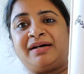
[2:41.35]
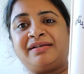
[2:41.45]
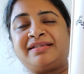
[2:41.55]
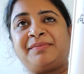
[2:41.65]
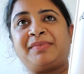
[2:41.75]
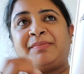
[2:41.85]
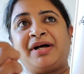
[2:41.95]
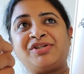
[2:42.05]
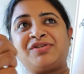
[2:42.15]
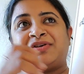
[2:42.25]
some
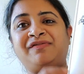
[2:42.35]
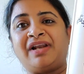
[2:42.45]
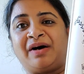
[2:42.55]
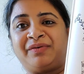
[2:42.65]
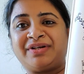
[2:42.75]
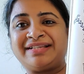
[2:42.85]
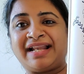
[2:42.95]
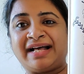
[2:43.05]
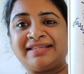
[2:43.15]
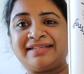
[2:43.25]
bunches of flowers
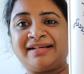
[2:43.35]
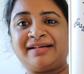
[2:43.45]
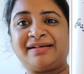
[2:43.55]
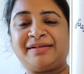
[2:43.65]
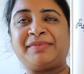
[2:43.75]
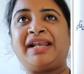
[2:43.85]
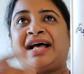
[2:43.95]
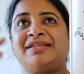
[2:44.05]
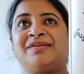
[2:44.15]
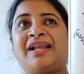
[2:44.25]
last in my
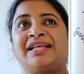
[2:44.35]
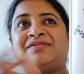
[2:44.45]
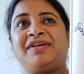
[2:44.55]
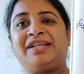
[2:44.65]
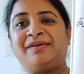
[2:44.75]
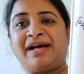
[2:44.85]
last to last video,